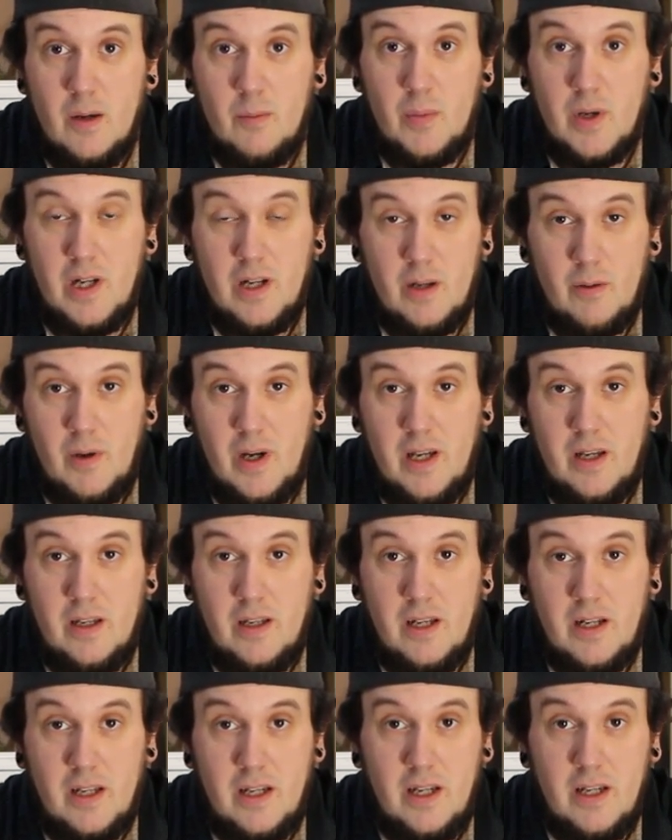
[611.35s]
But anyway,
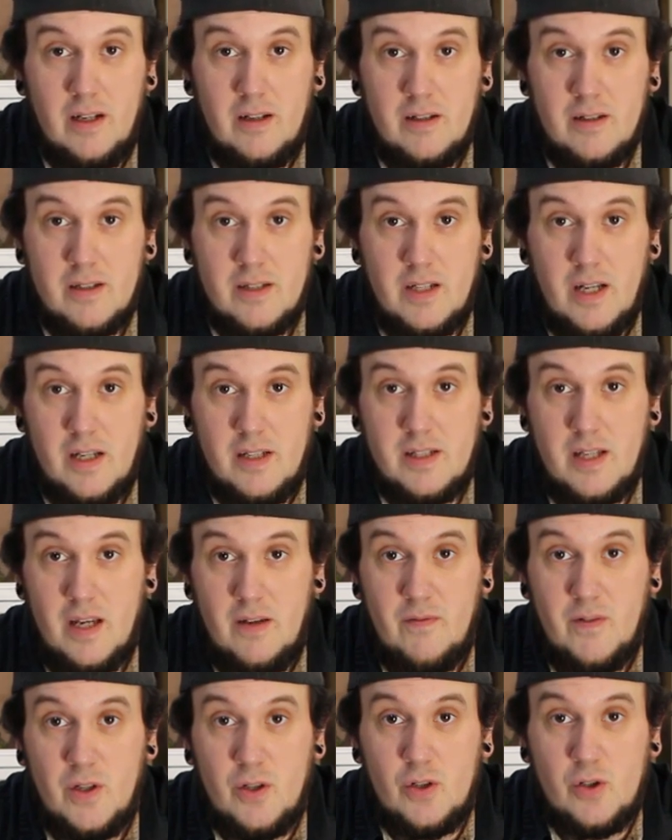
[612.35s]
yet again, stay
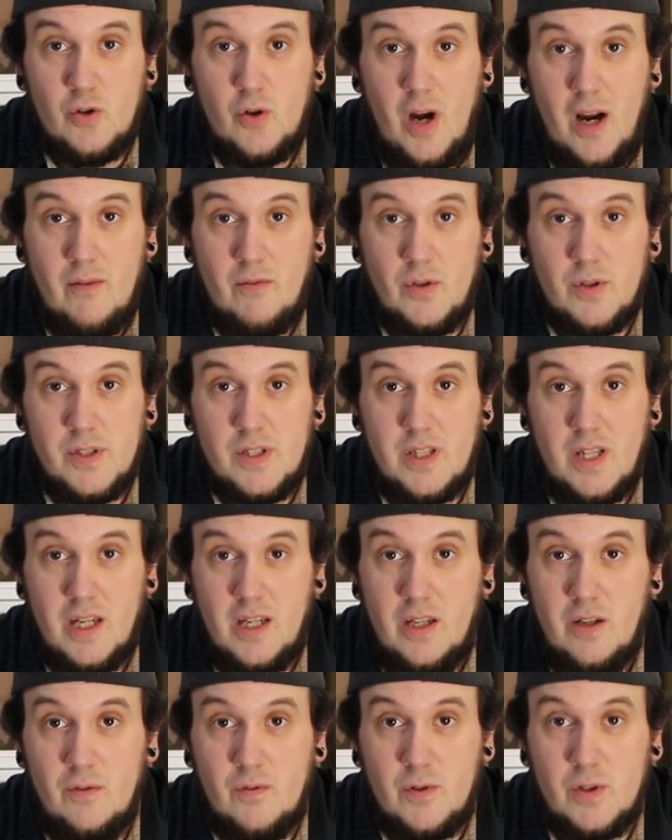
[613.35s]
safe in your travels.
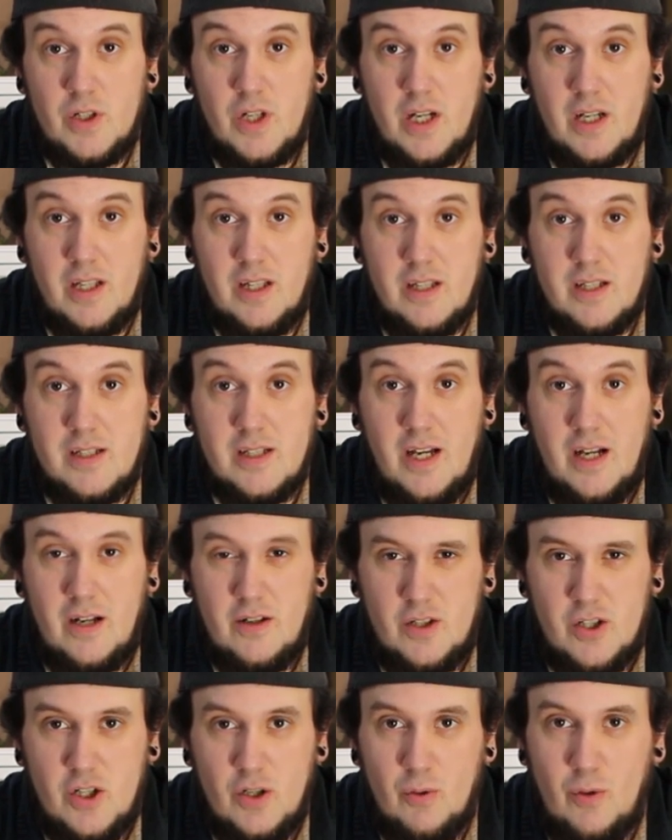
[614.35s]
Thank you for checking this
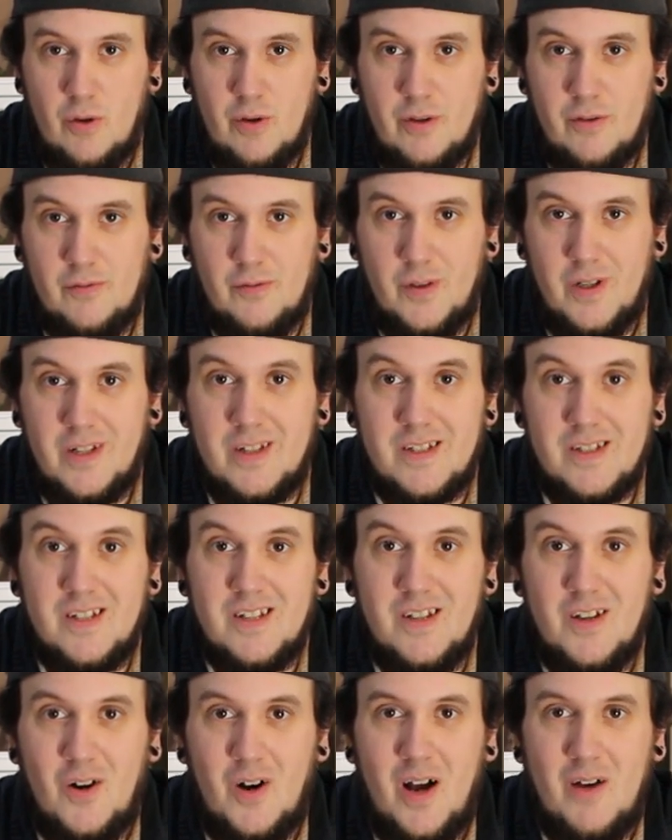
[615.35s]
out. Show all your friends.
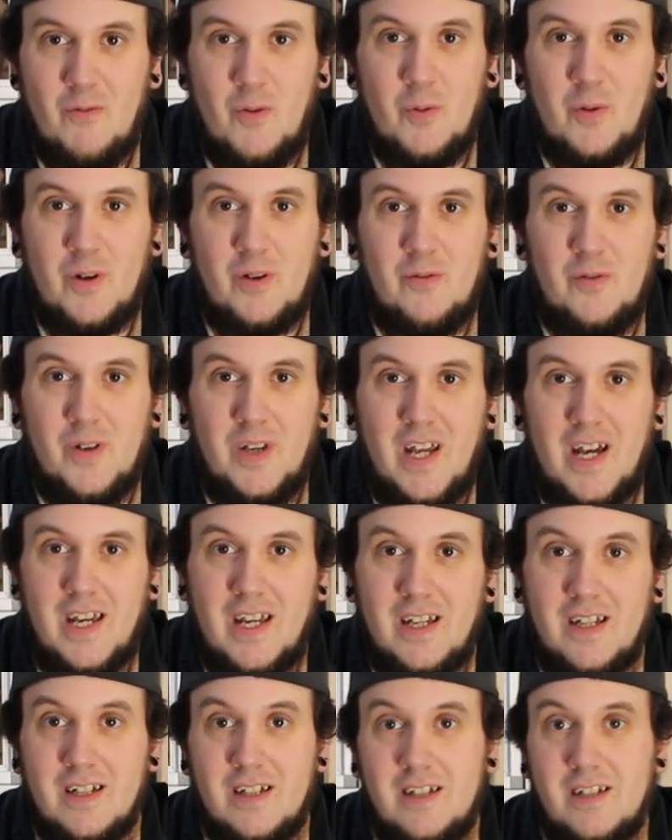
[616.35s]
Y'all have a wonderful night.